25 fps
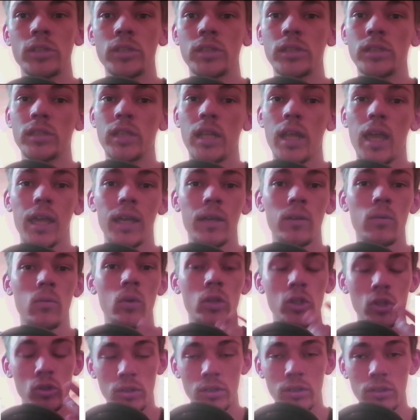which is like
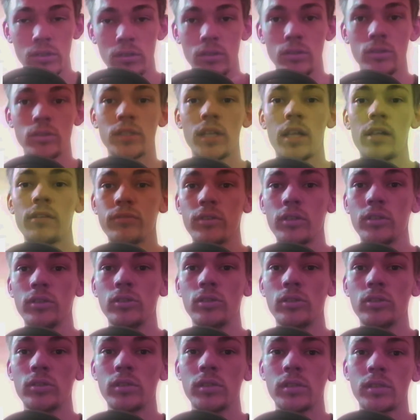what your cell phone
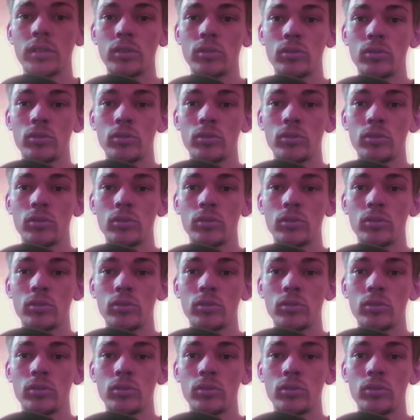uses